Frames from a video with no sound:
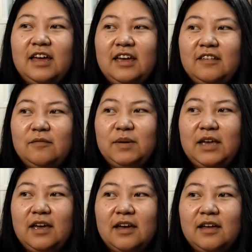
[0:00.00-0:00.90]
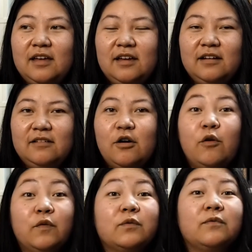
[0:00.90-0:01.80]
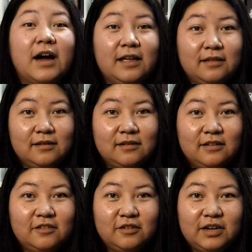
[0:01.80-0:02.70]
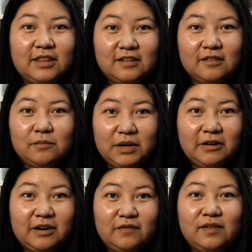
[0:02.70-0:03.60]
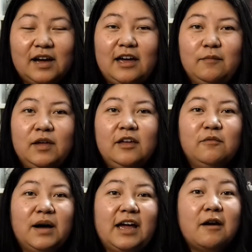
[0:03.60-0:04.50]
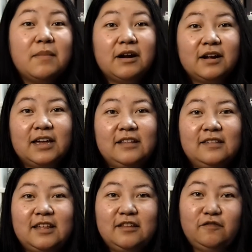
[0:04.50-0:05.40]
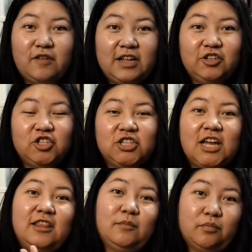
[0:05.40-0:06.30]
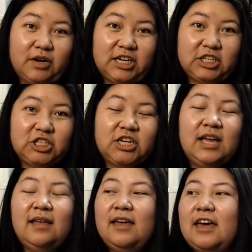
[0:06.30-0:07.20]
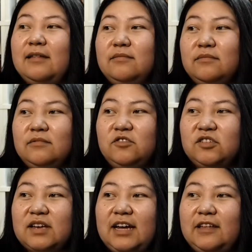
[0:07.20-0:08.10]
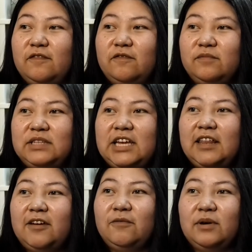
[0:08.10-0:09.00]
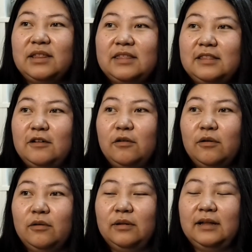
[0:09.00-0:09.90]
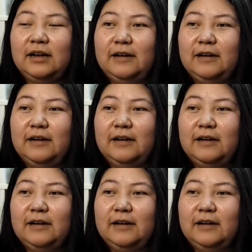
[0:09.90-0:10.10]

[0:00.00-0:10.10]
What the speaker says: is being overrun during this period of time by Americans and the French and the British, and just kind of dealing with the whole